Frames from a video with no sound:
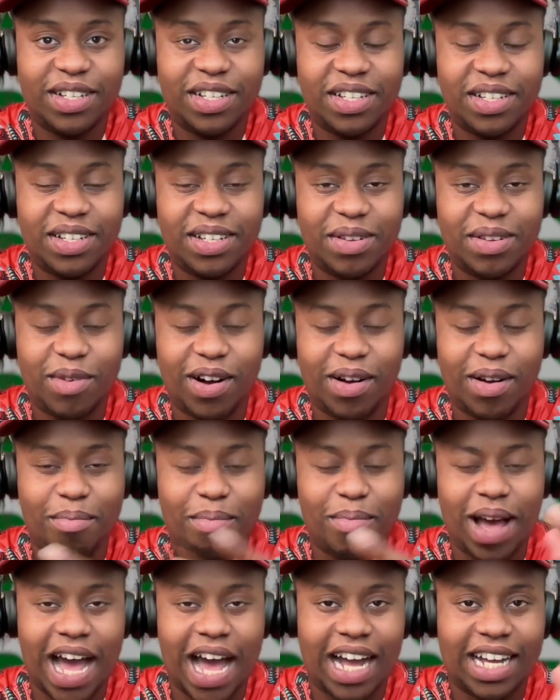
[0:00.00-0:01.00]
Welcome
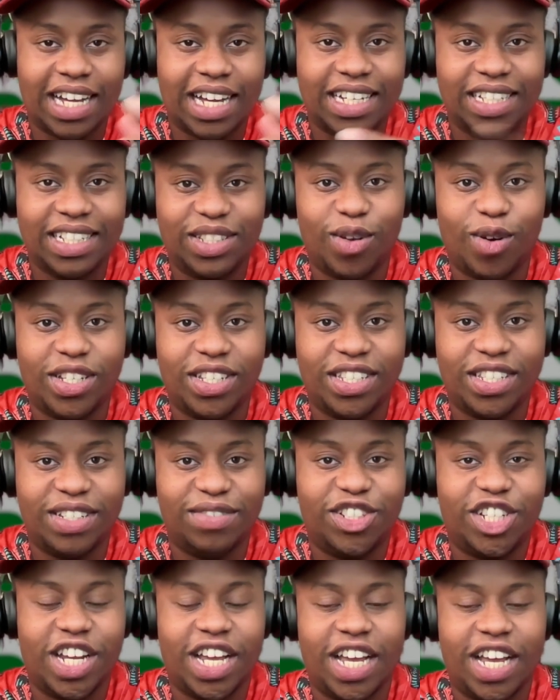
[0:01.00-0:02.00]
back to Voices
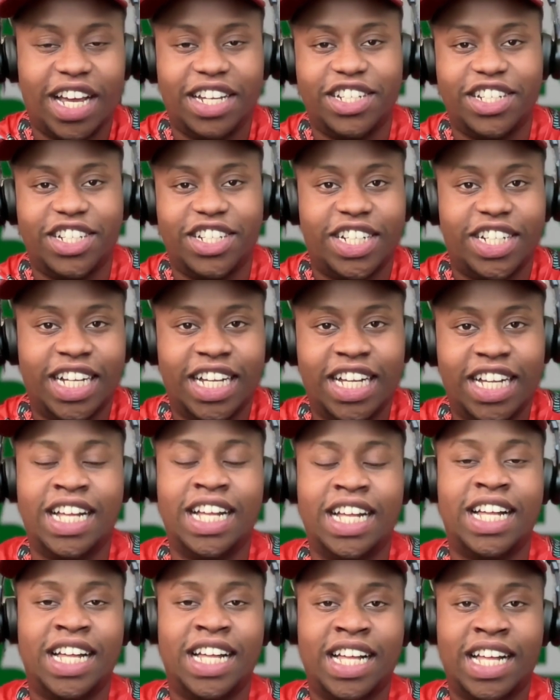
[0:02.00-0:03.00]
of Change.
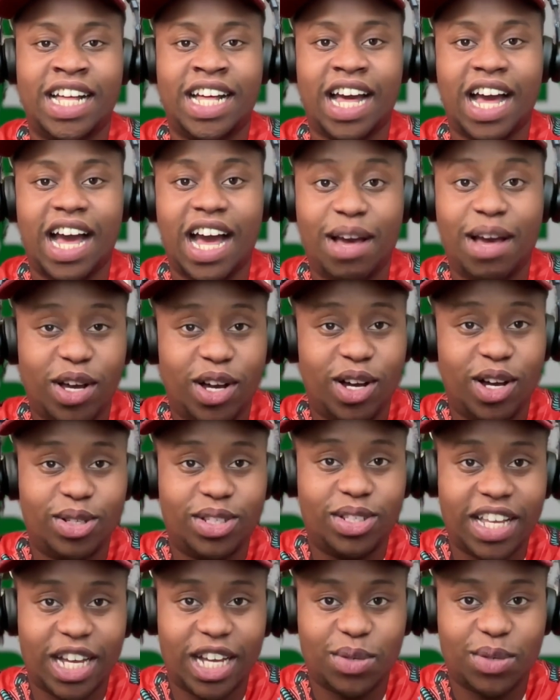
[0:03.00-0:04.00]
I'm your
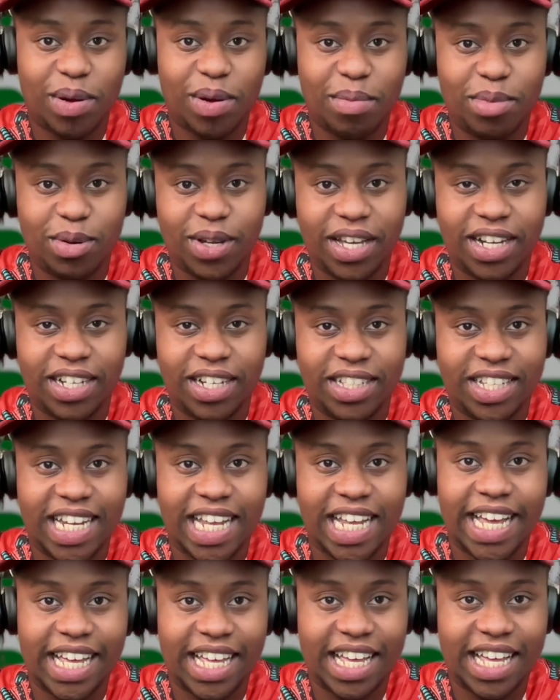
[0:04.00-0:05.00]
host, Tex Wambui, here
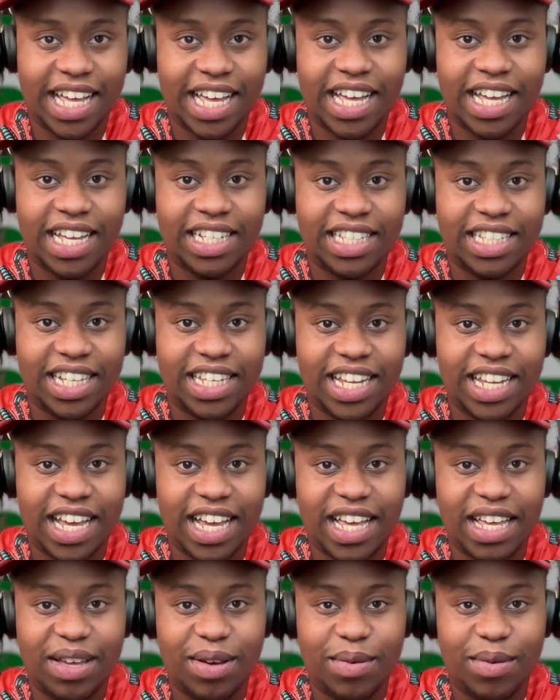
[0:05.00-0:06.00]
today, and
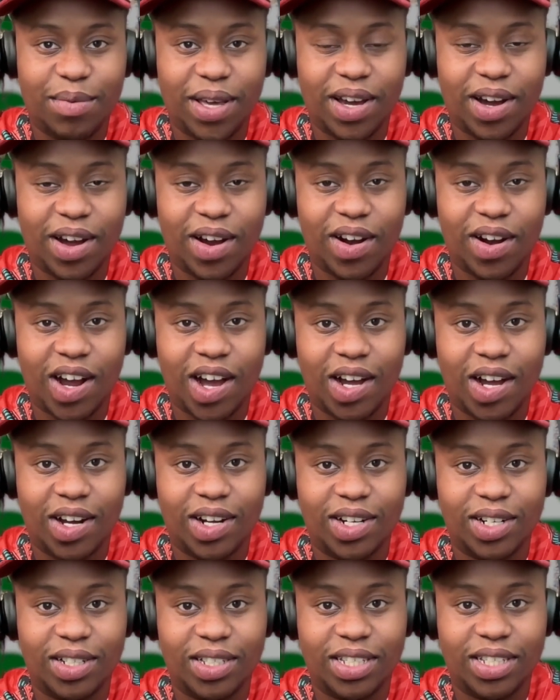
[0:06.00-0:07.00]
today we are
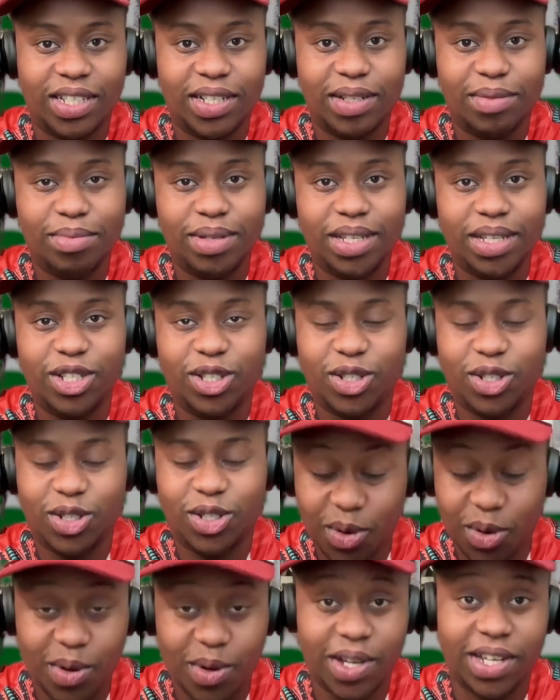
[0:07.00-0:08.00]
honored to be
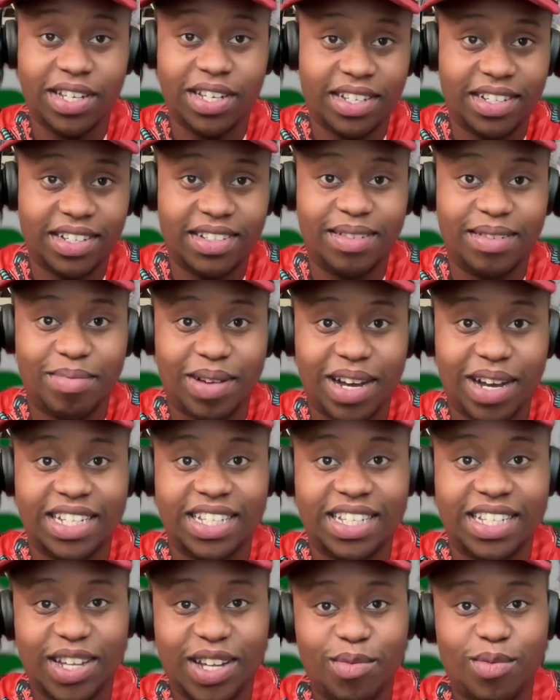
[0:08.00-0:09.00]
joined by
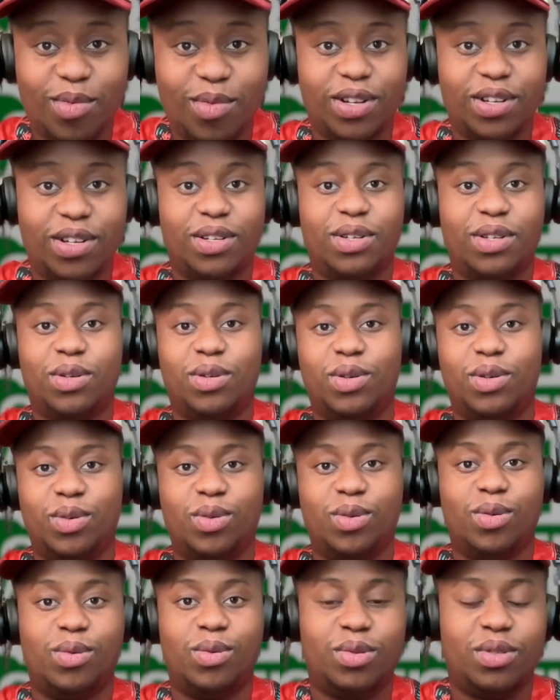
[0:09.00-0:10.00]
someone
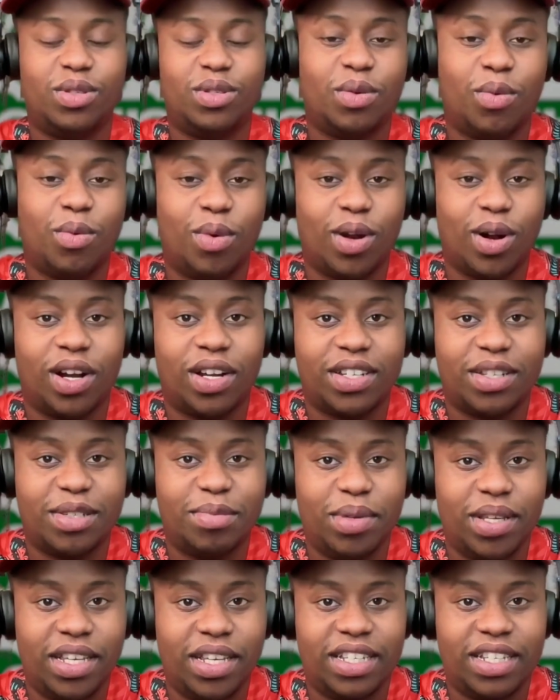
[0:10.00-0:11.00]
whose work
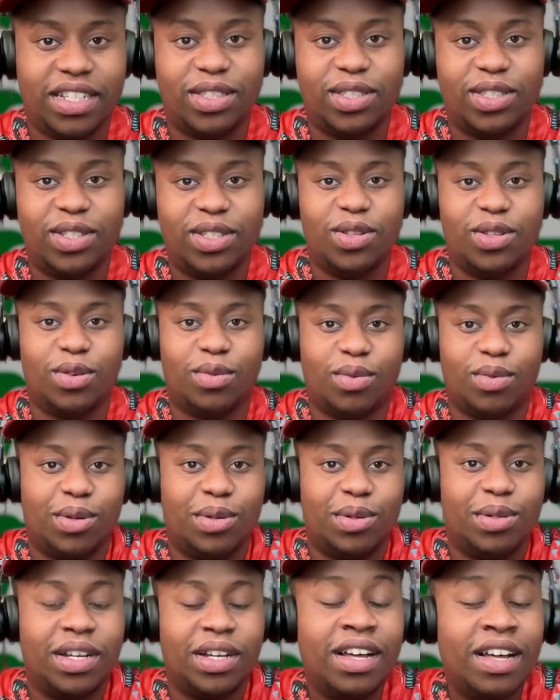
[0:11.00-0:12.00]
speaks to the root